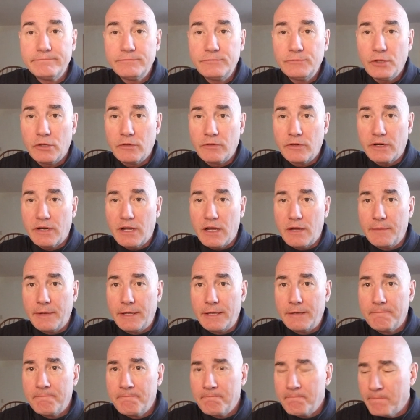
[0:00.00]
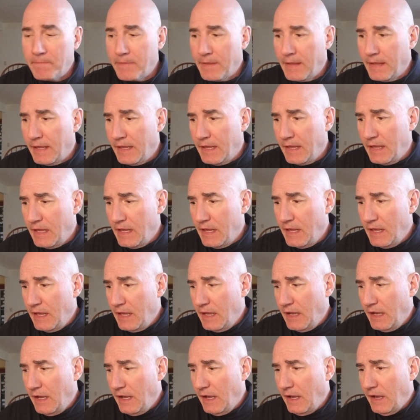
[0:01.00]
to overcome
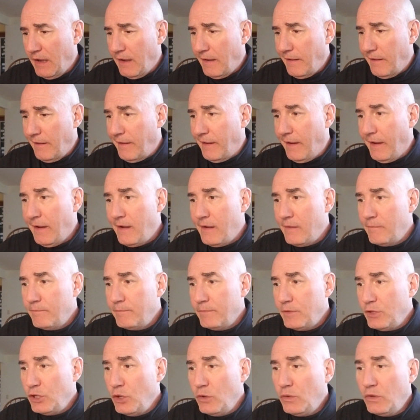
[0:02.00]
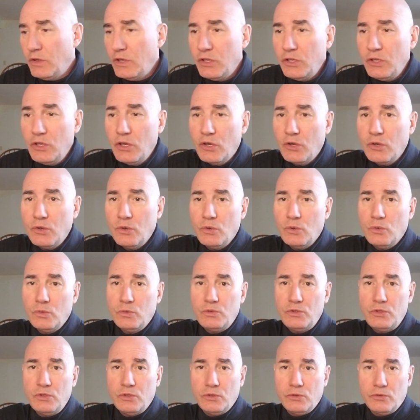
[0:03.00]
it. Um, you can go
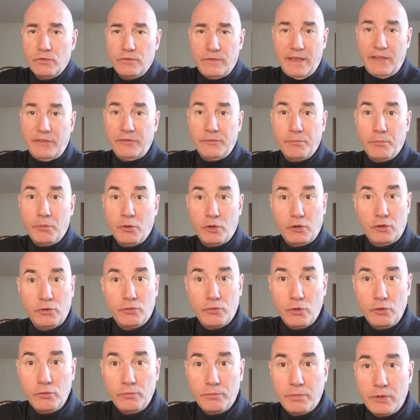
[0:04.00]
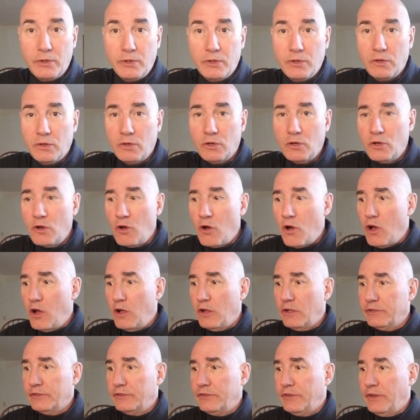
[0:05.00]
to a Facebook group
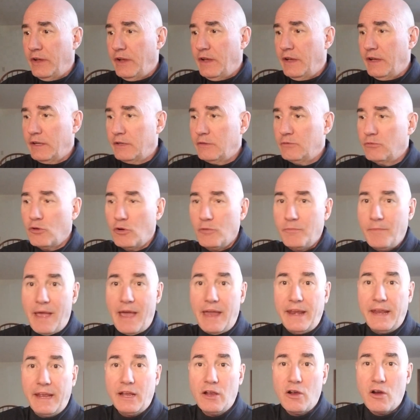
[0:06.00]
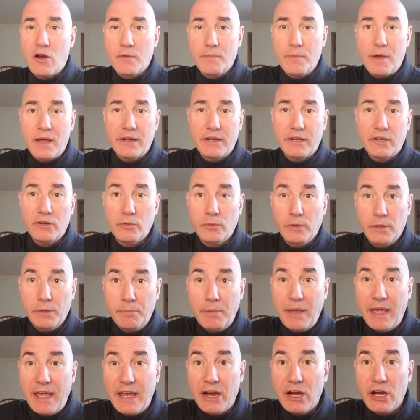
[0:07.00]
called uh, Chromatic Harmonica
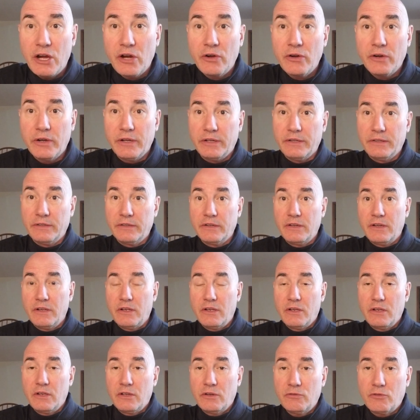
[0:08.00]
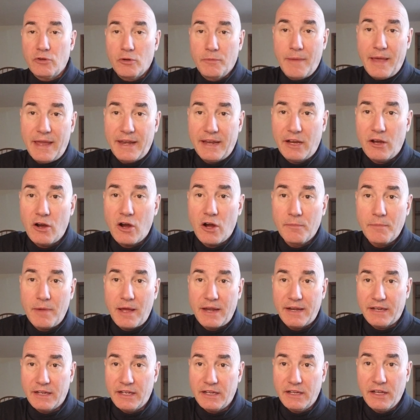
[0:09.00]
Repair and Chromatic
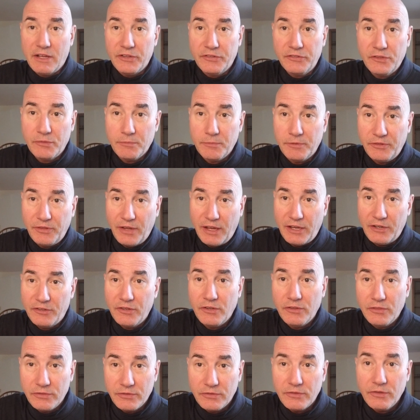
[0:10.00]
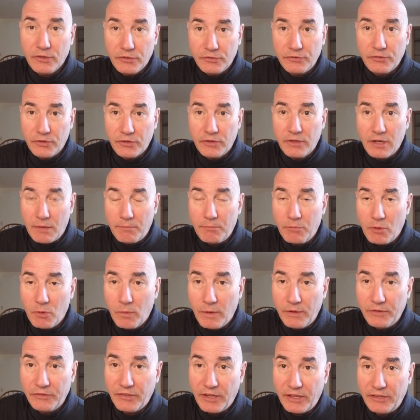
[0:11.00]
Harmonica Customization. Those are a couple
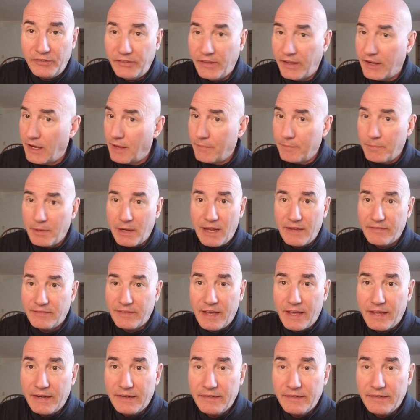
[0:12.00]
ones I set up, and I've got,